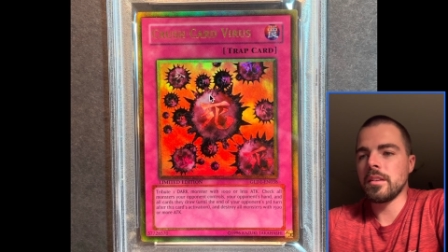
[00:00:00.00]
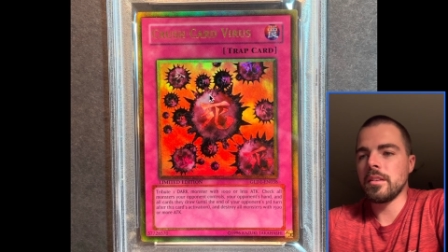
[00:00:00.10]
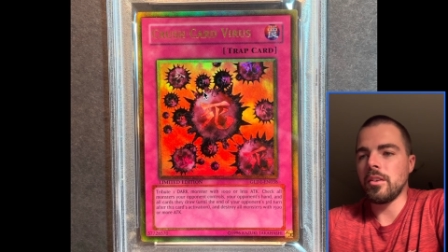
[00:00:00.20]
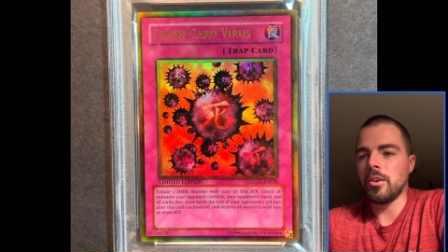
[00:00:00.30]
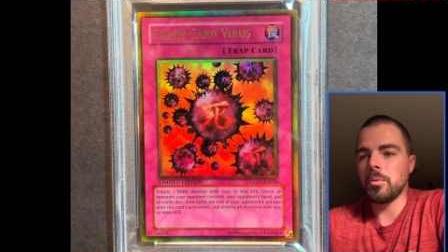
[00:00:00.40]

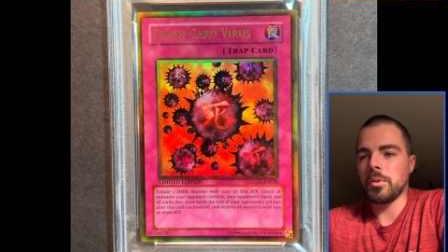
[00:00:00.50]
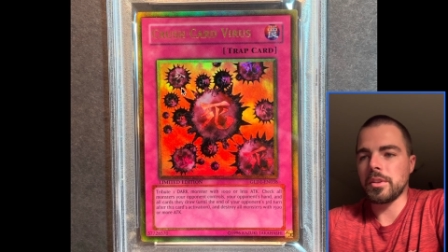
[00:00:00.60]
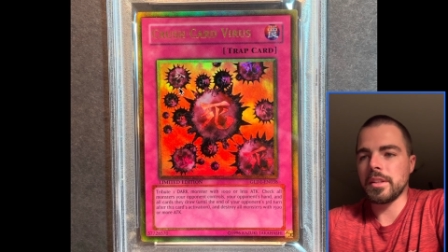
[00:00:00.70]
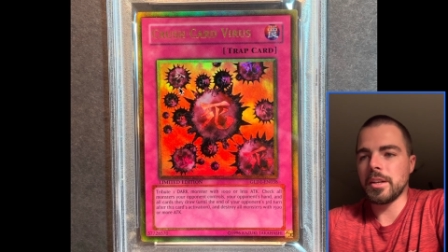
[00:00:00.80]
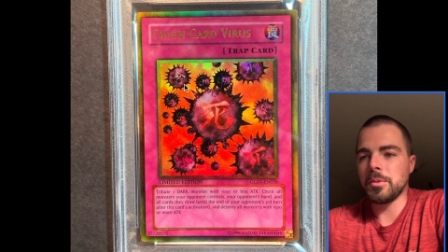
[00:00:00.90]

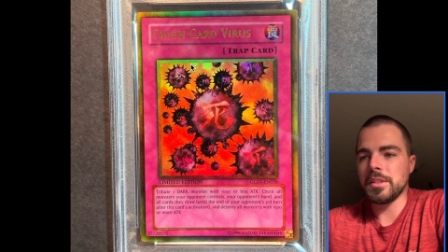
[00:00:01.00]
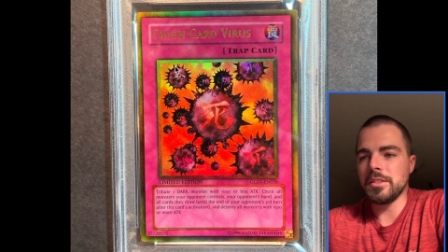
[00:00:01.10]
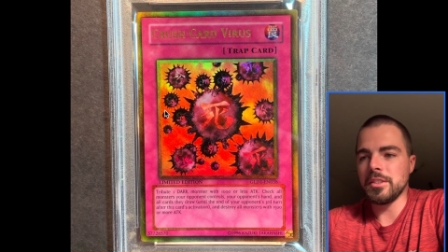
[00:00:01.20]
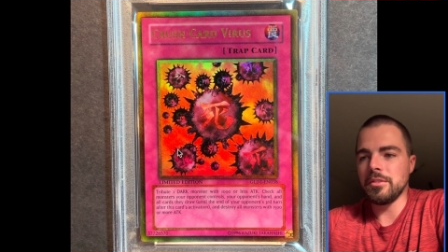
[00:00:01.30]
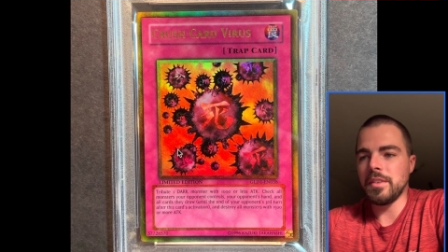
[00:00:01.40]
artwork there with the
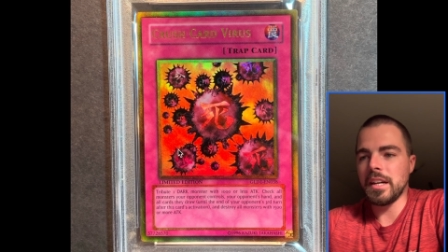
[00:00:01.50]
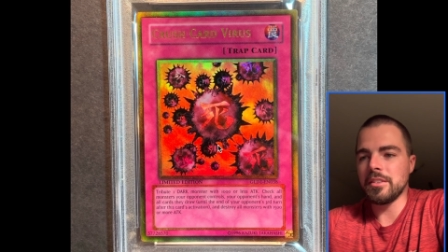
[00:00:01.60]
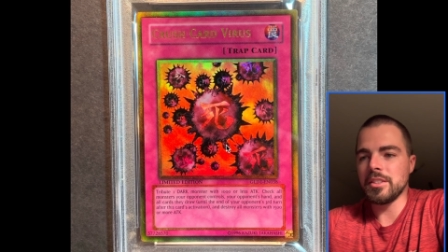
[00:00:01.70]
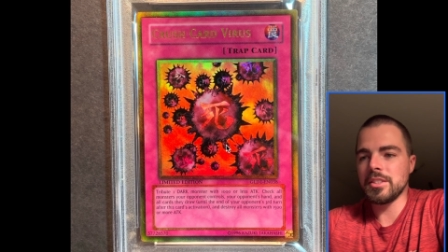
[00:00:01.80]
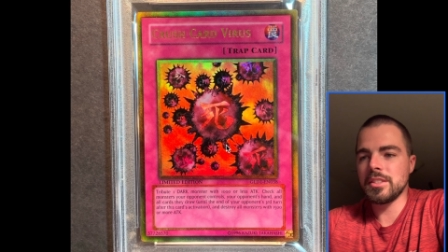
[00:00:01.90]
little
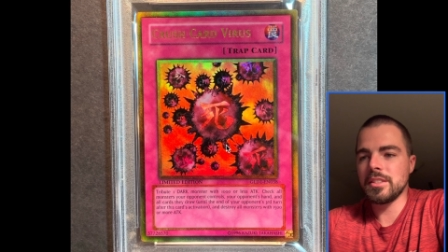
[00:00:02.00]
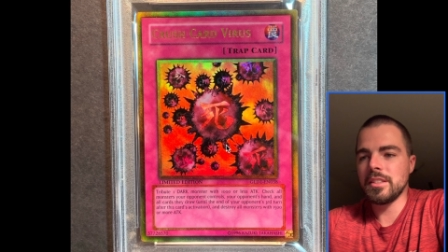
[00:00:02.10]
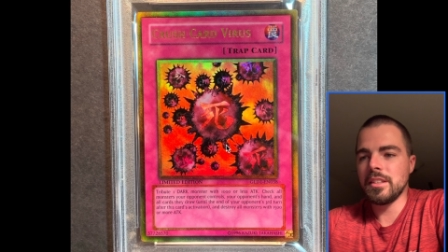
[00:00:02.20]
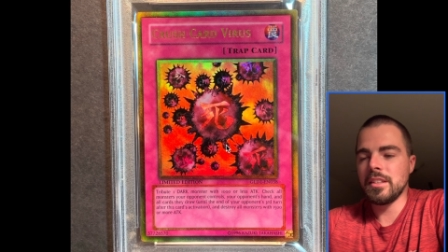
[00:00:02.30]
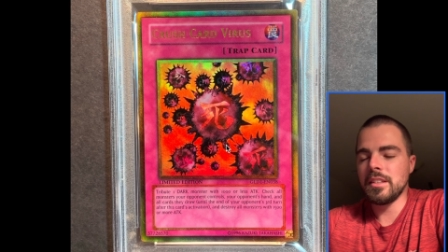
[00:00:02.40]
virus
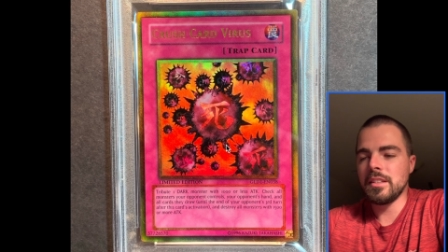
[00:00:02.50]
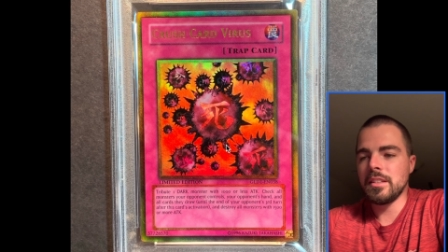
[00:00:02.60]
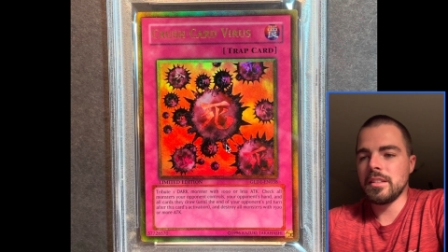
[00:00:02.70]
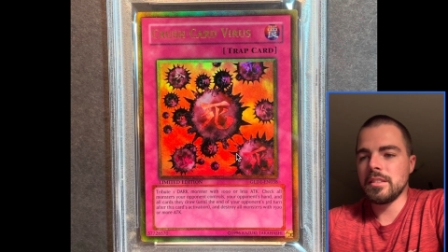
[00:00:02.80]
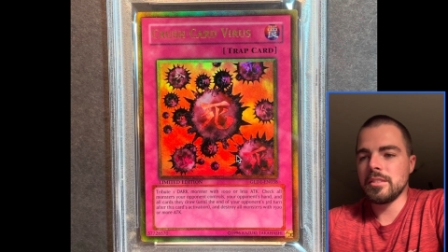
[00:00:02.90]

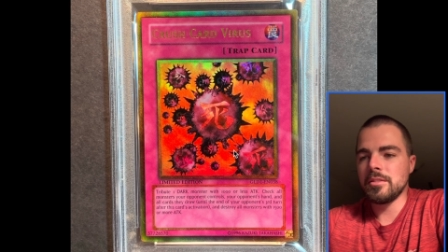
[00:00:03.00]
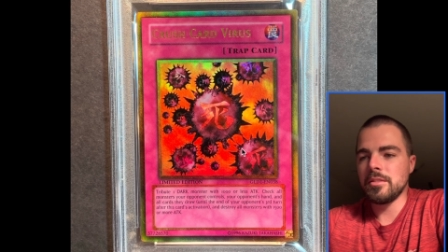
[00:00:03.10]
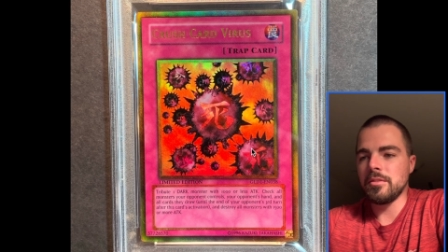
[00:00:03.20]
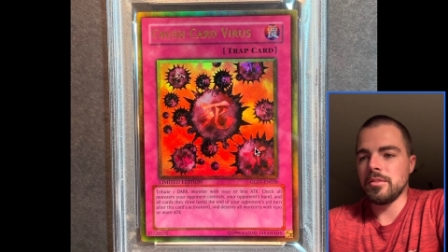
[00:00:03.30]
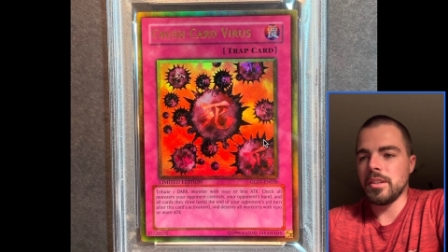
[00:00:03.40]

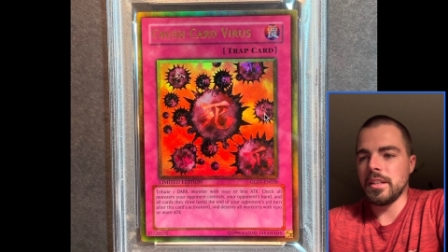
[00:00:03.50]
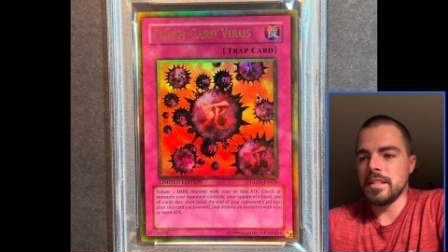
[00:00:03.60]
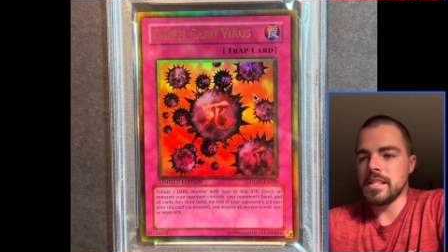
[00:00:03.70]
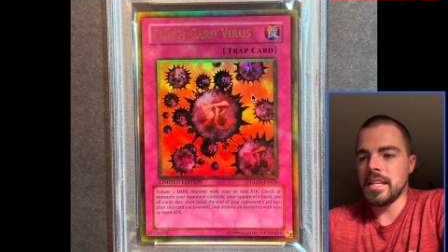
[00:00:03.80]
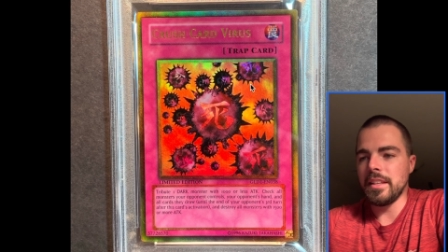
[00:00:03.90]

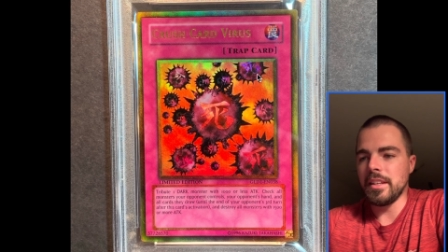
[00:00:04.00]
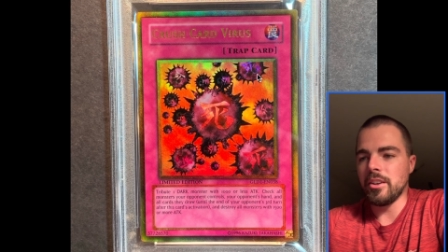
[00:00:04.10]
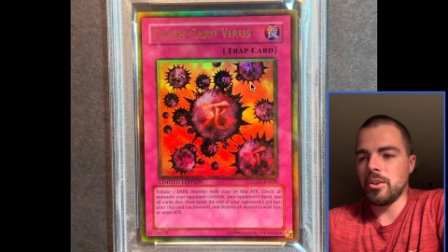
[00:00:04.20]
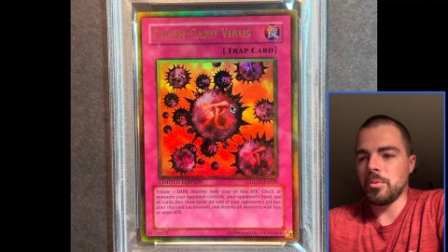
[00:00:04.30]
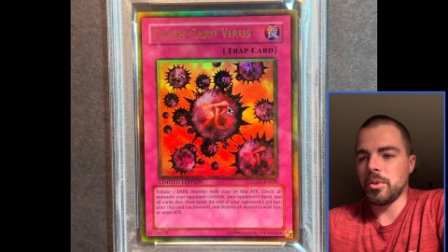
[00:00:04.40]
in the
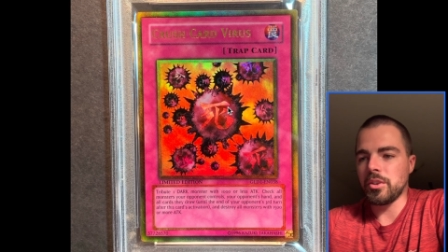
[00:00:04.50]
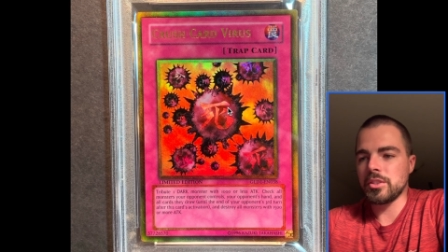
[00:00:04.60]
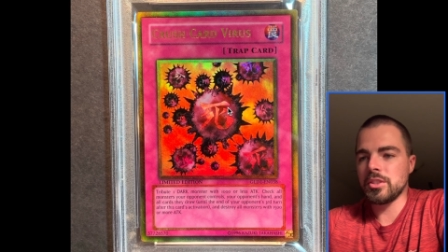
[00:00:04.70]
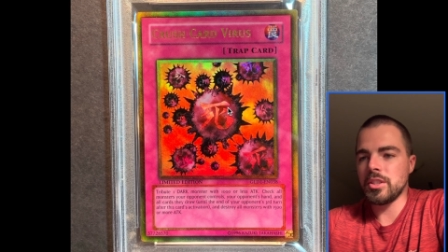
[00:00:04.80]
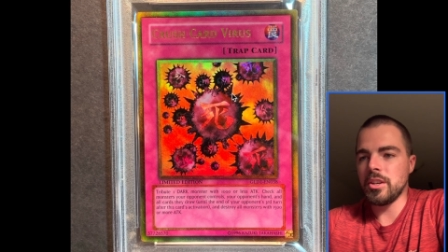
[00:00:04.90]
artwork.
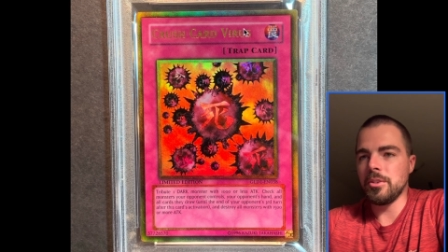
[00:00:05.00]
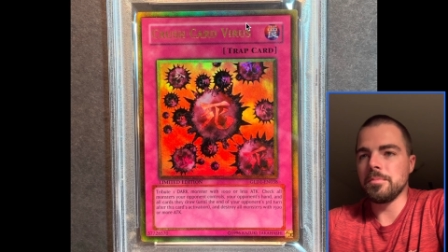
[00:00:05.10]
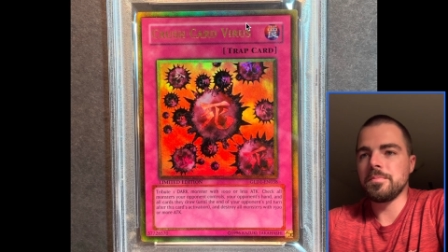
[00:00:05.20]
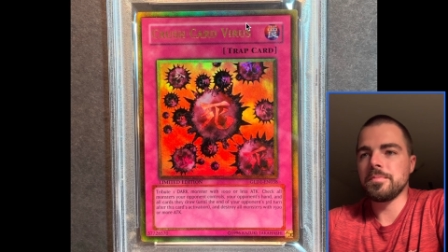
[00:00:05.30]
So